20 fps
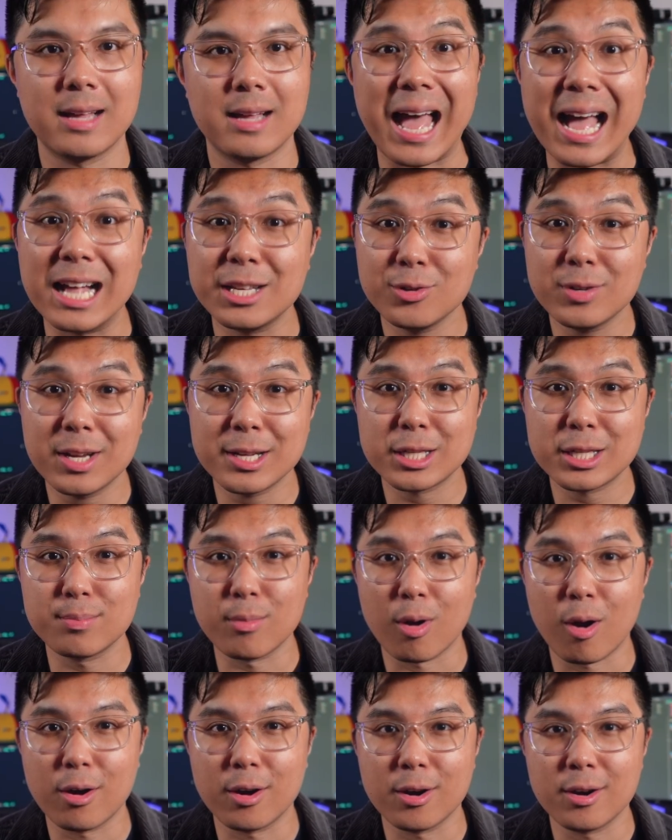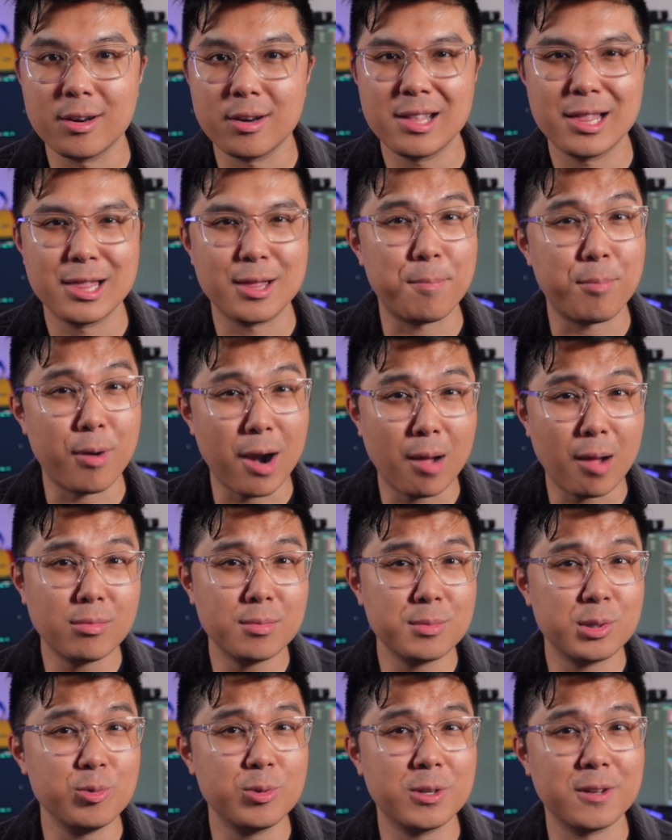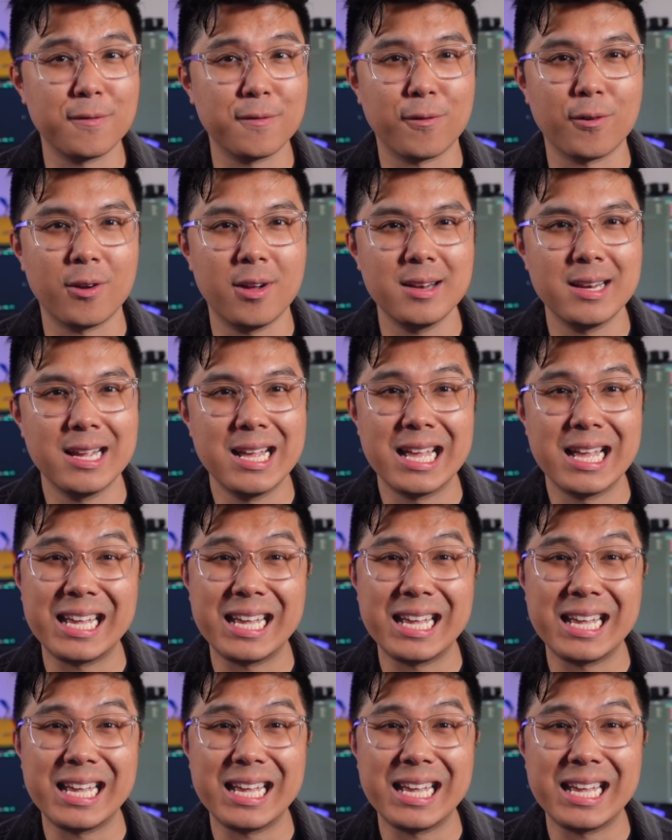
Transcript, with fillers: As you get smarter, the problems you confront